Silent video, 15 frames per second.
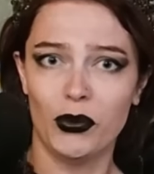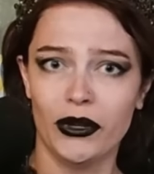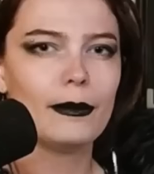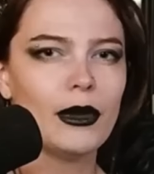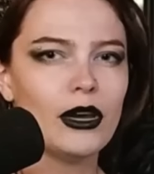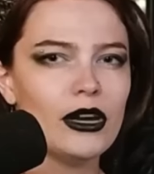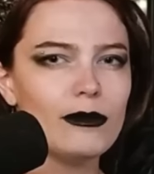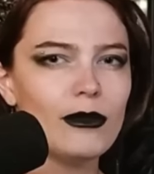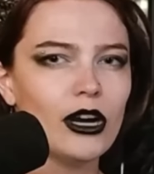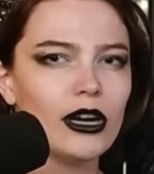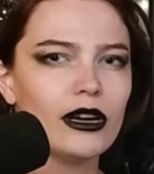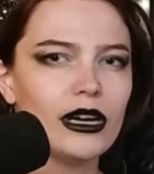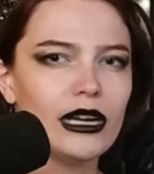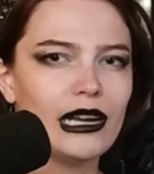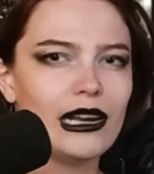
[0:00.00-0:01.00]
Mary
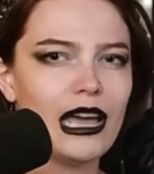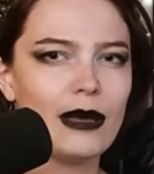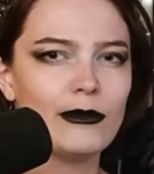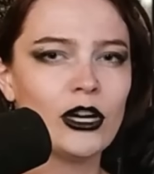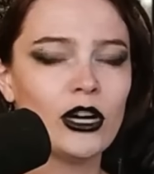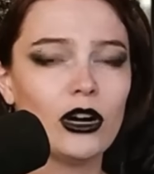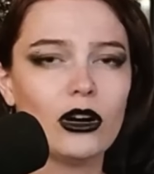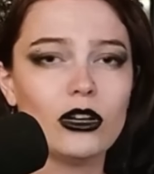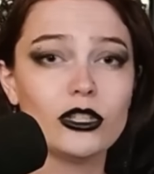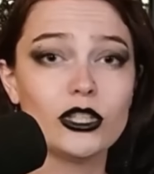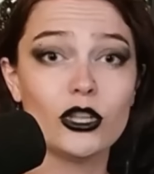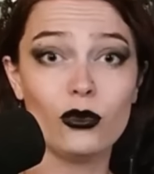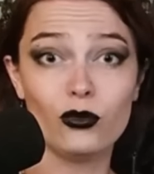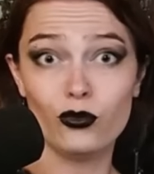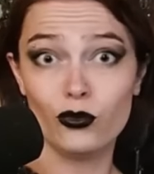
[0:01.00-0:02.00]
Margaret and Emma are
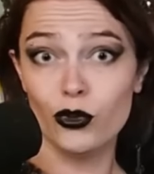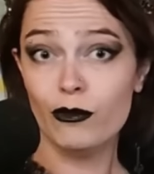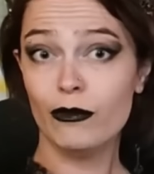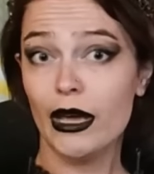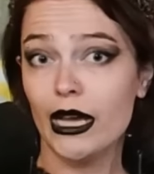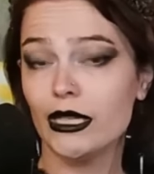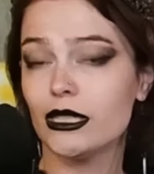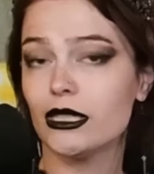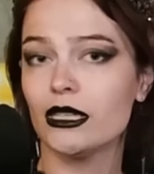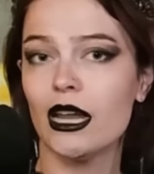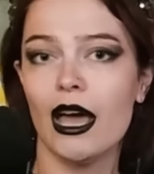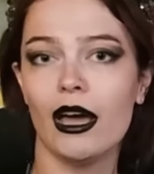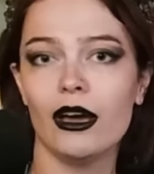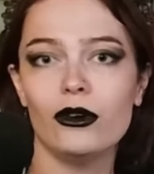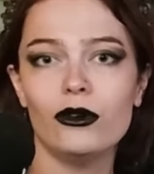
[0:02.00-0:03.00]
also roommates
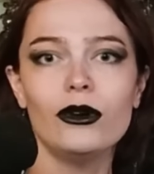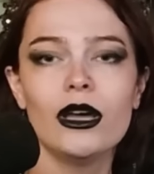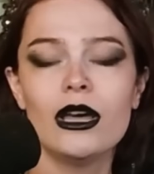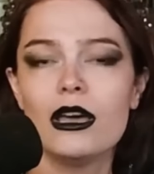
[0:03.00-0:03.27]
now.